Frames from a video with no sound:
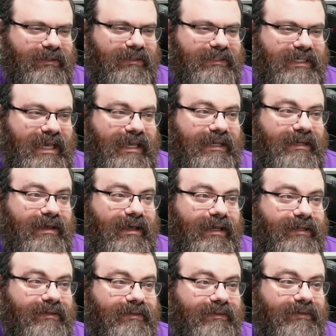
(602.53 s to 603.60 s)
It's 8,
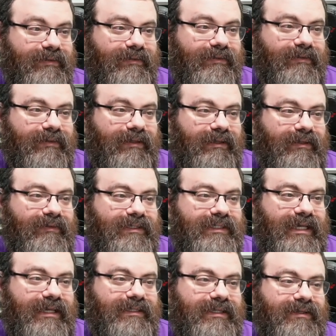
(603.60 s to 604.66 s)
9. This
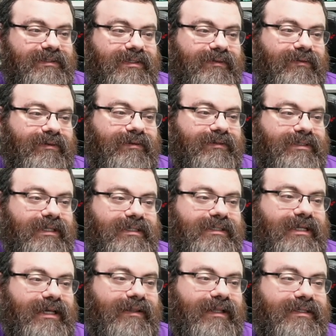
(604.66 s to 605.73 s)
8 tells the order, so that's
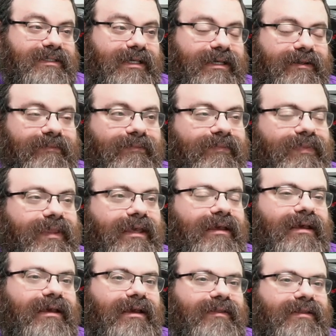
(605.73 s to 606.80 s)
9, that's 8.
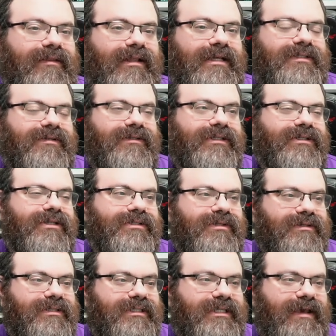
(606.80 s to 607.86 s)
And then the last two digits are
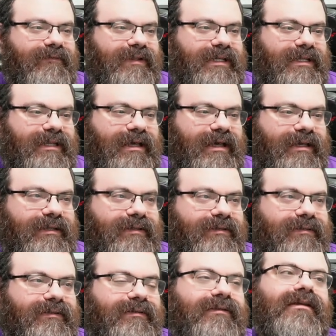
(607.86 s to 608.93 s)
7 and 9.
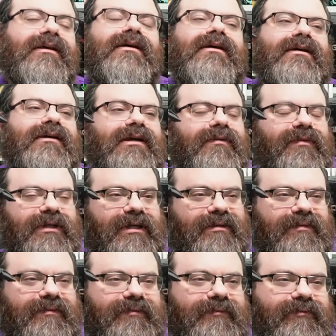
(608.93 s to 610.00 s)
And we're done.
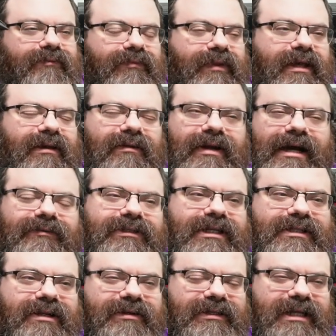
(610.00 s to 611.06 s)
Wow,
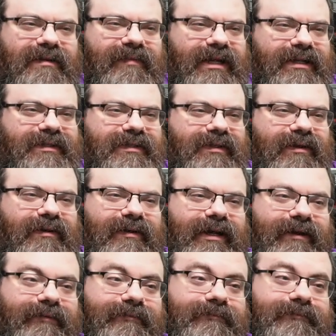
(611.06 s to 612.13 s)
just under 10 minutes. All right.